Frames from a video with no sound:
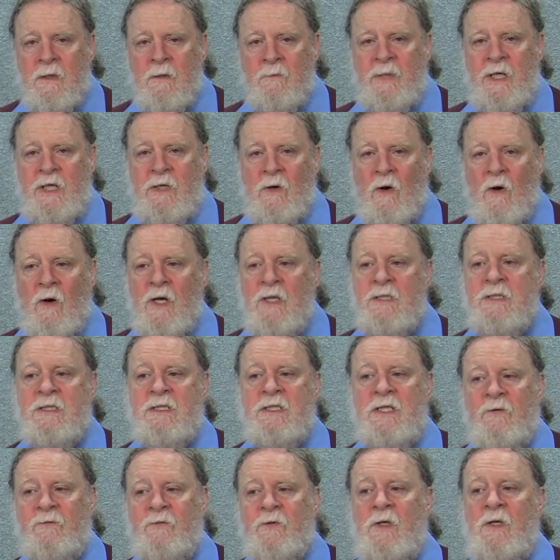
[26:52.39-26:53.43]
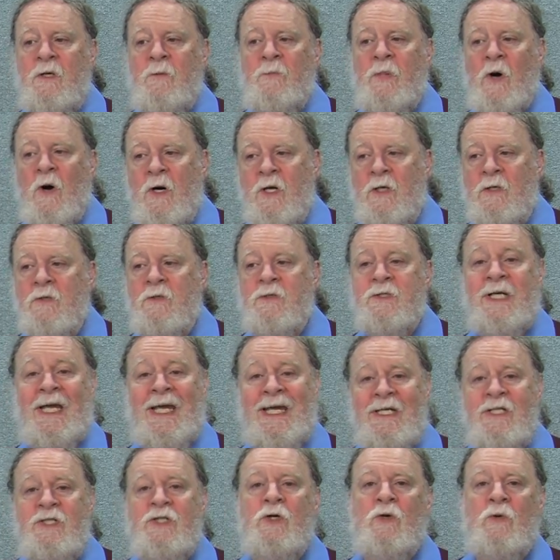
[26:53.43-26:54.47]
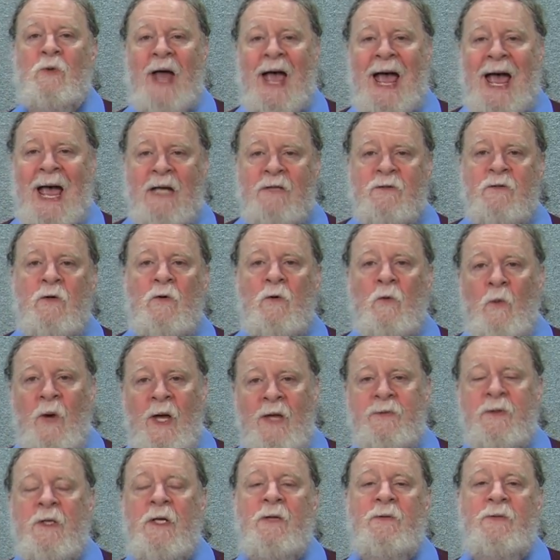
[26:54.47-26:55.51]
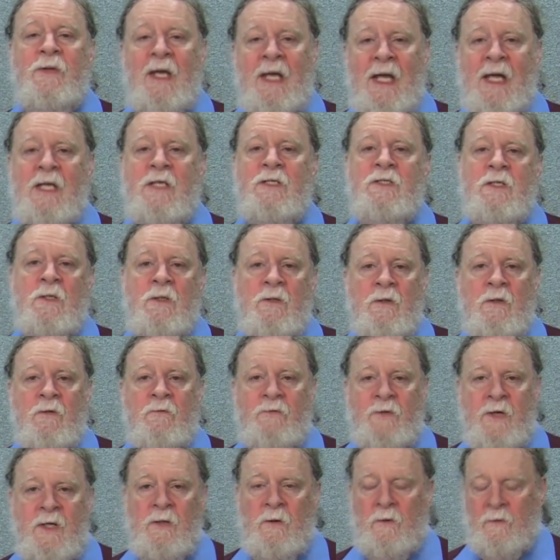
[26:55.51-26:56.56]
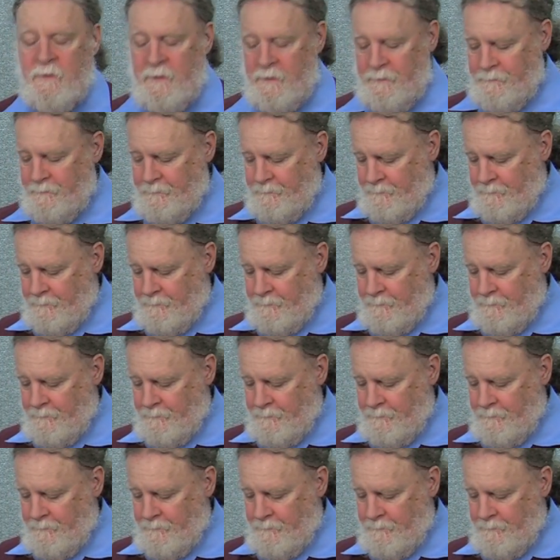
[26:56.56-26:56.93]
Because different particles interact with the Higgs field.